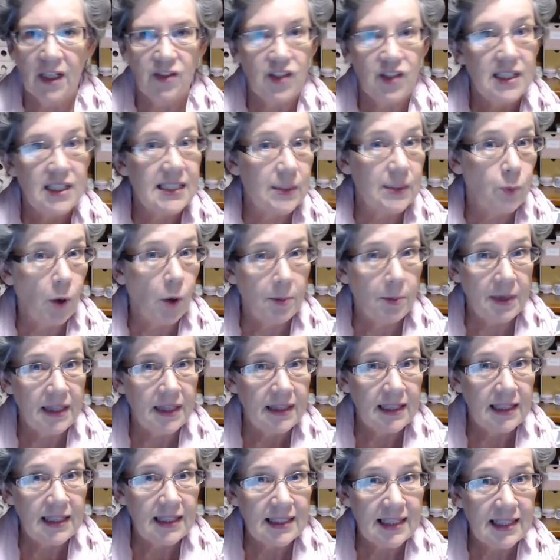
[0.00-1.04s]
just swapping
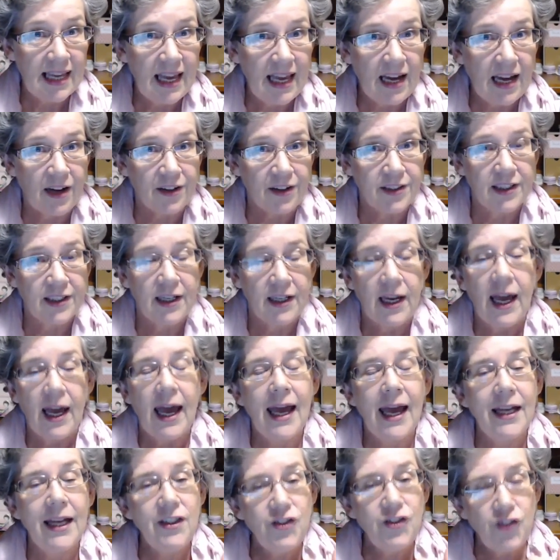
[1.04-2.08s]
things out.
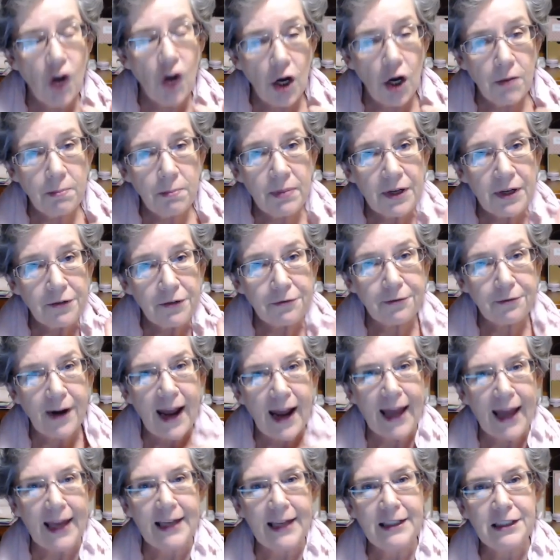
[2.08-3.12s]
And don't be
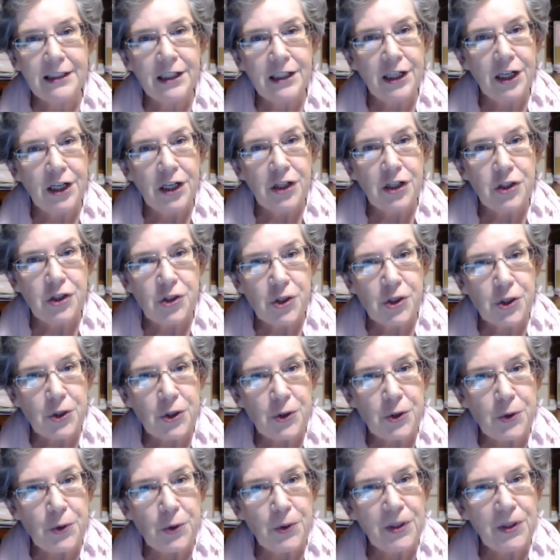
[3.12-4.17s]
afraid
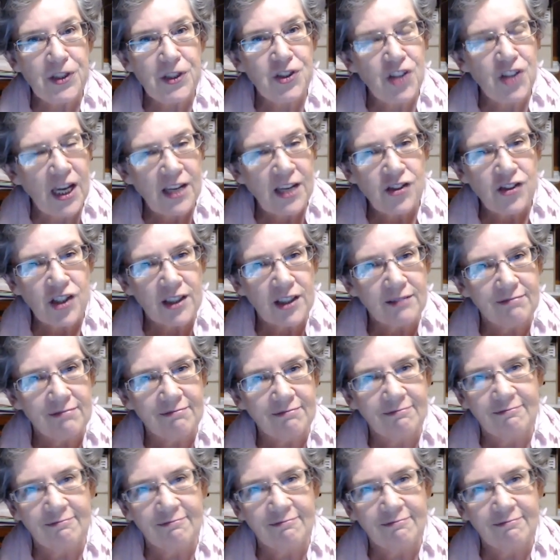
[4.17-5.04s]
to change it.